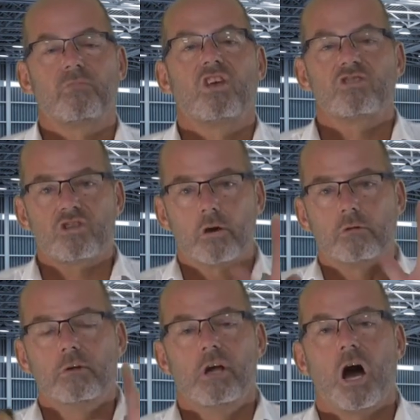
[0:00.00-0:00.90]

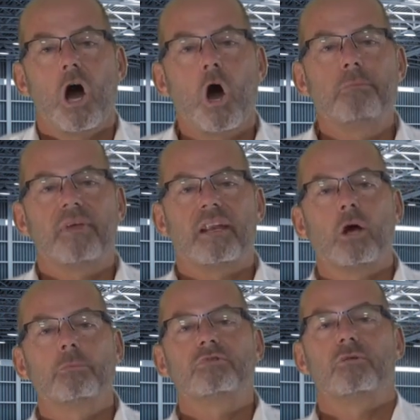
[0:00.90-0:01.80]
So I hope that
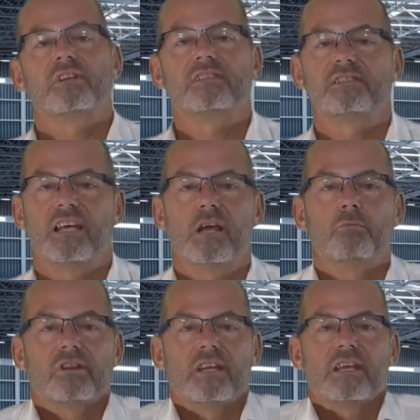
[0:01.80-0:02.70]
helps you understand
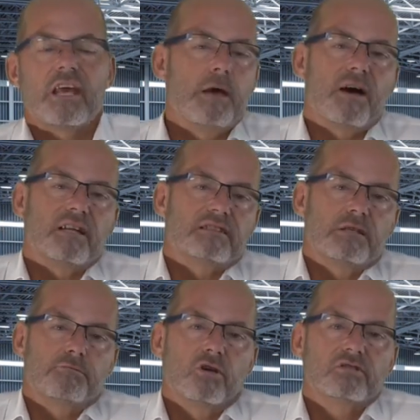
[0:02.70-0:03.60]
what the
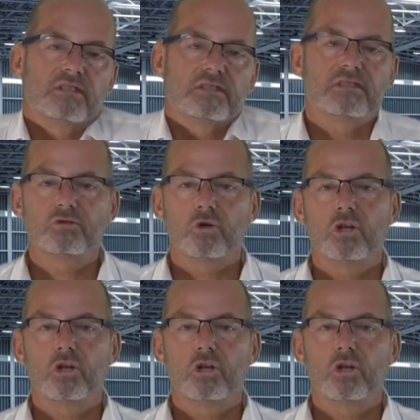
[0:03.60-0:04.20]
MRT process is all